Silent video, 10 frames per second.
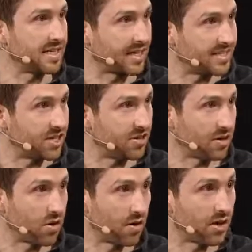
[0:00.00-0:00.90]
to continue to
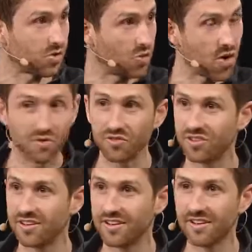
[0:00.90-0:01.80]
grow and ours won't.
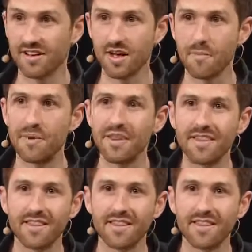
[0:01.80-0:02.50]
But